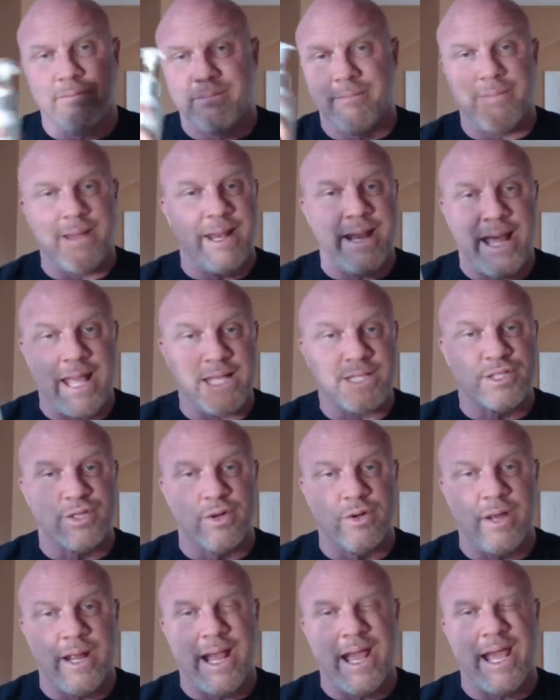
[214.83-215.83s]

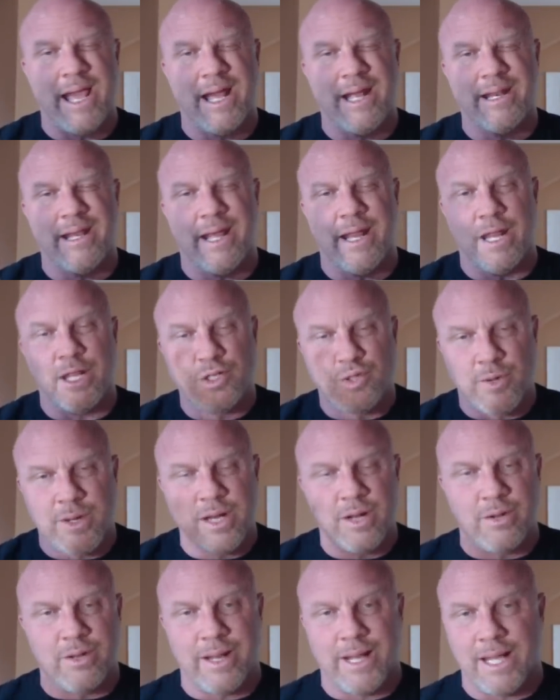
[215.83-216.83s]
enhancer and an
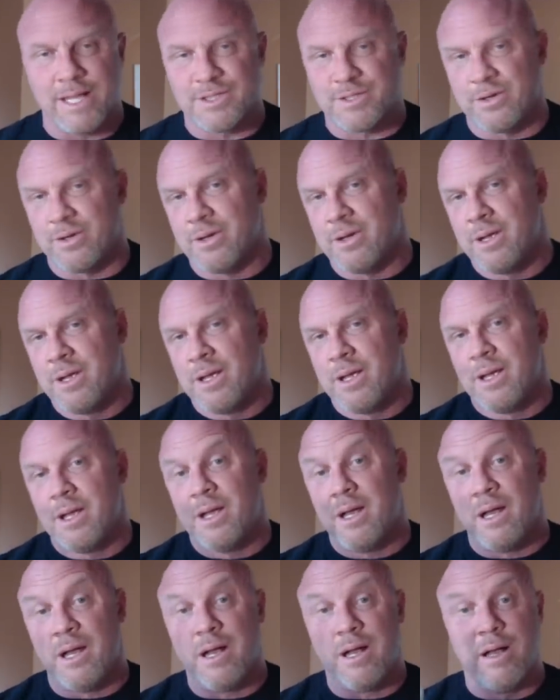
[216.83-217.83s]
adrenal enhancer.
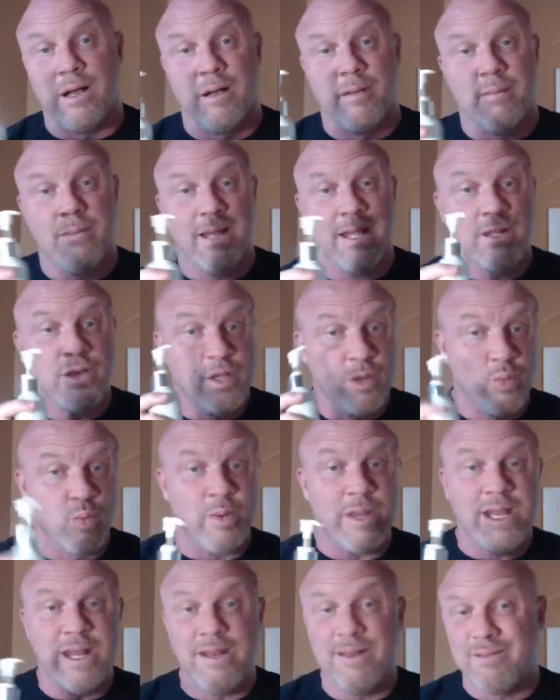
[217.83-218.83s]
And you can
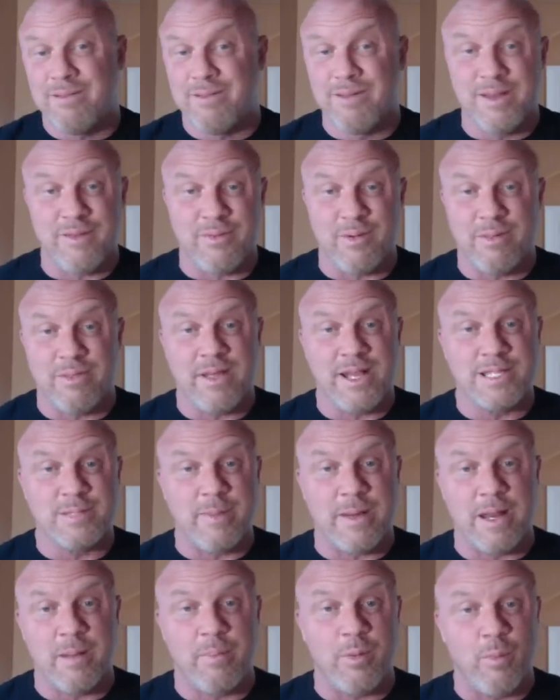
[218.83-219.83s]
read the different things
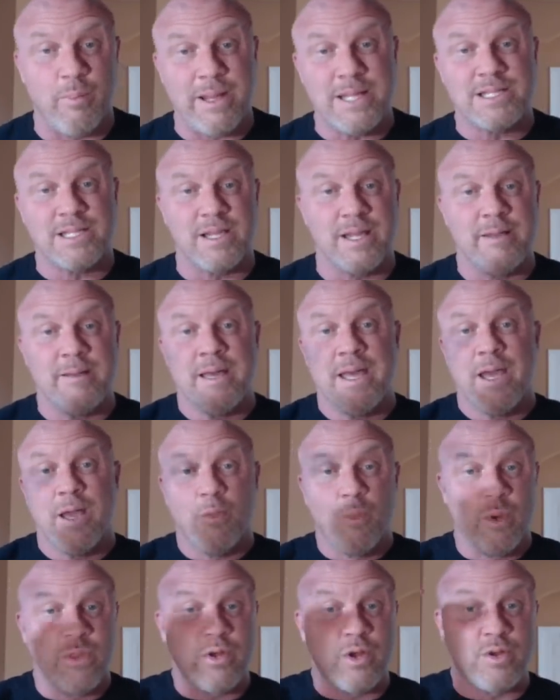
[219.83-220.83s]
about it, but basically
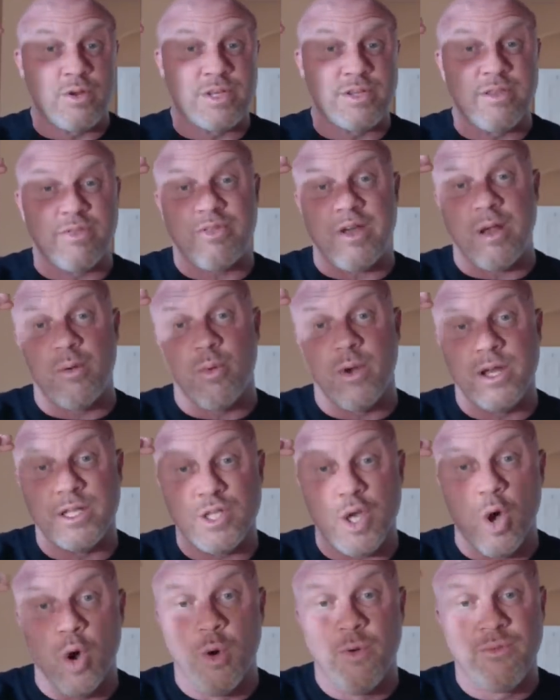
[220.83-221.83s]
whether your thyroid is
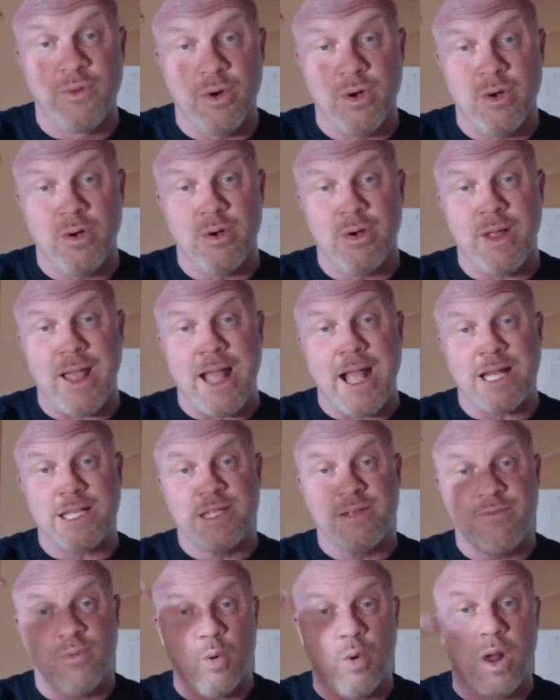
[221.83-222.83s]

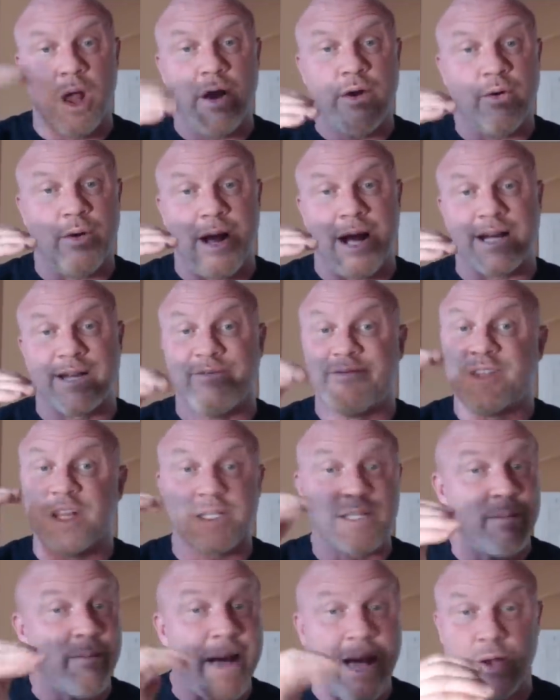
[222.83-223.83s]
overactive or underactive
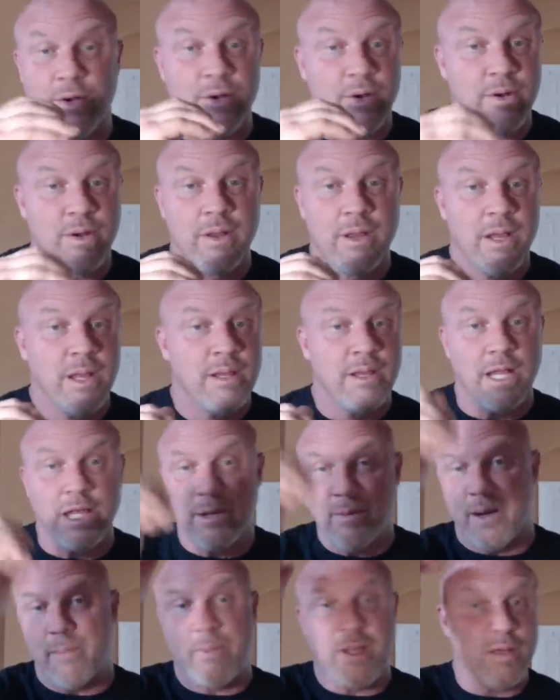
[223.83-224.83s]
doesn't matter. Like
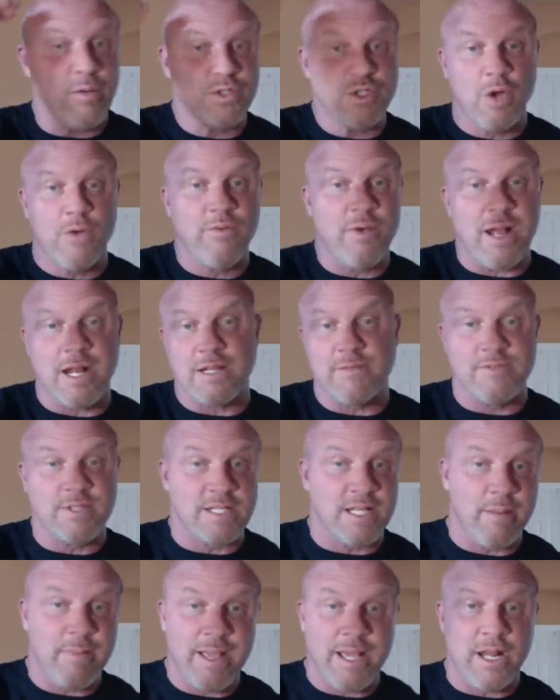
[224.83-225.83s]
you might be, it's overactive, is it
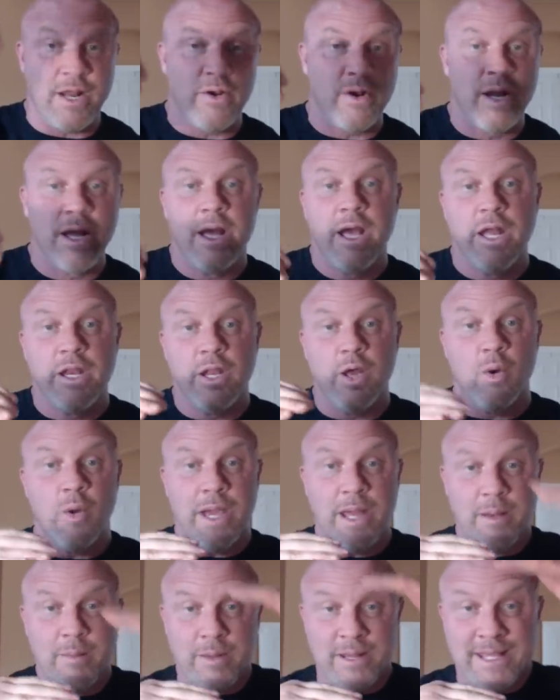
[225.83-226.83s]
gonna make it under? No,
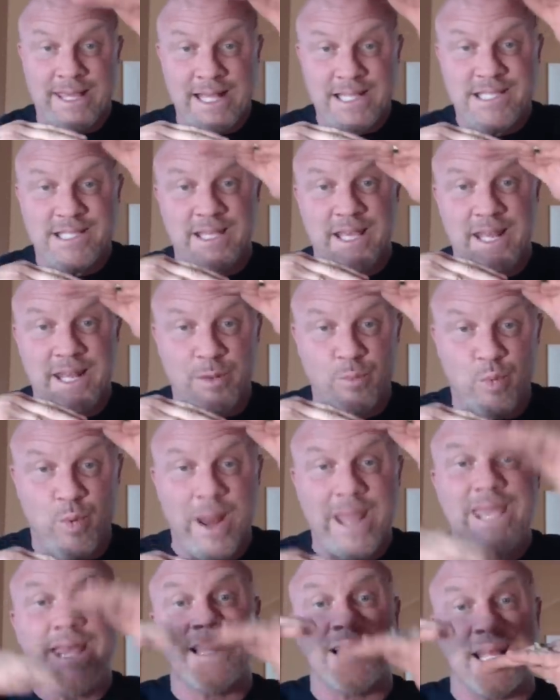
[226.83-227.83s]
it
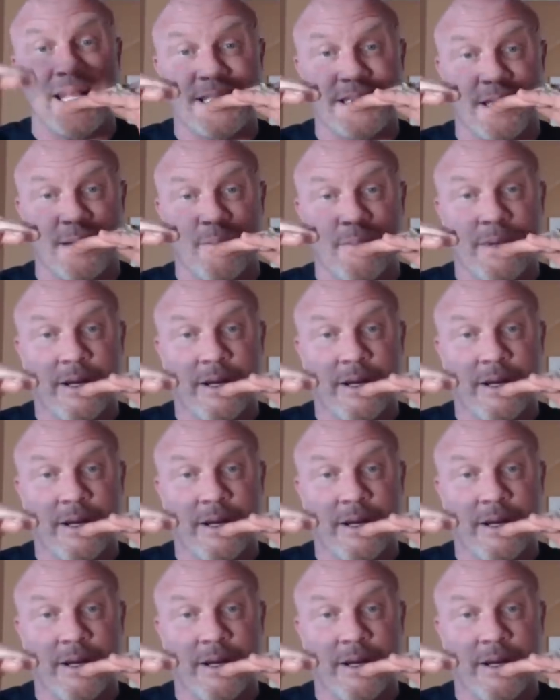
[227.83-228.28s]
regulates them.